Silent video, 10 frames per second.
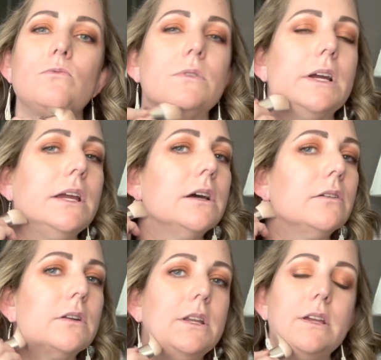right
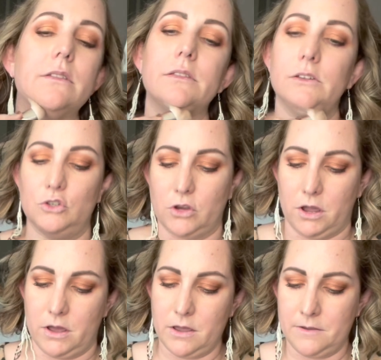underneath the
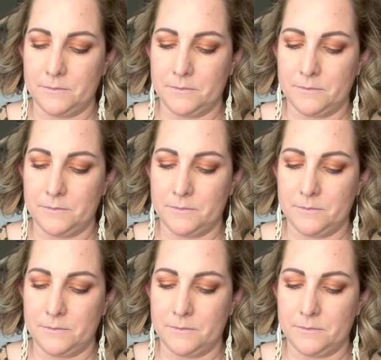jaw.